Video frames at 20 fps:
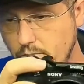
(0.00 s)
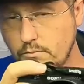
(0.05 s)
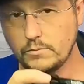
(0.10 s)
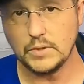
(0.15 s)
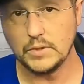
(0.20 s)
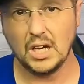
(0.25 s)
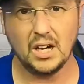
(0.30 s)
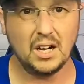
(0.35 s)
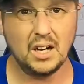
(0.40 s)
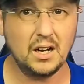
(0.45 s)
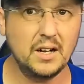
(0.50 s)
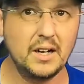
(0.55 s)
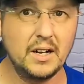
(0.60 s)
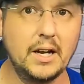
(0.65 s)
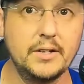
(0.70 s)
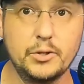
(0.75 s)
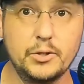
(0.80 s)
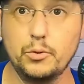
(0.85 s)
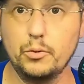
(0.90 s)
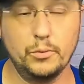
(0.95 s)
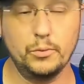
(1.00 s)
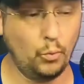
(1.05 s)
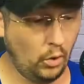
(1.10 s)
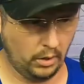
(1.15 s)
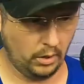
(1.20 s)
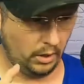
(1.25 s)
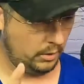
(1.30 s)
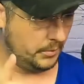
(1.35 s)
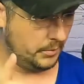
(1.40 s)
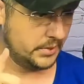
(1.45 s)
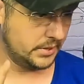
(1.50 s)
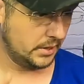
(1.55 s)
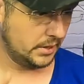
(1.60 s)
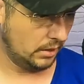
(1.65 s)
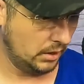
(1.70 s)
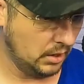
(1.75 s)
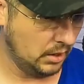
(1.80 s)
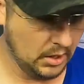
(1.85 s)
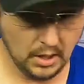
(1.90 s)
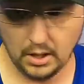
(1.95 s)
and I do in
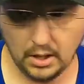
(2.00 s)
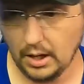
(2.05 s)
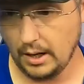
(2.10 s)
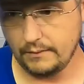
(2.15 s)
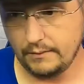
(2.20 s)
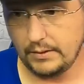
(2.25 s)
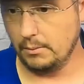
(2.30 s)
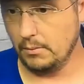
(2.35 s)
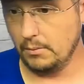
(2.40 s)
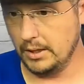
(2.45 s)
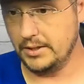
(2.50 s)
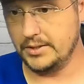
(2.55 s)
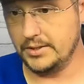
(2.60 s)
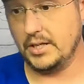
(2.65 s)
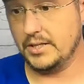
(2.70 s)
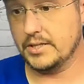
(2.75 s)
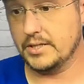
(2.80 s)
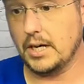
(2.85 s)
100%. I've got money set aside right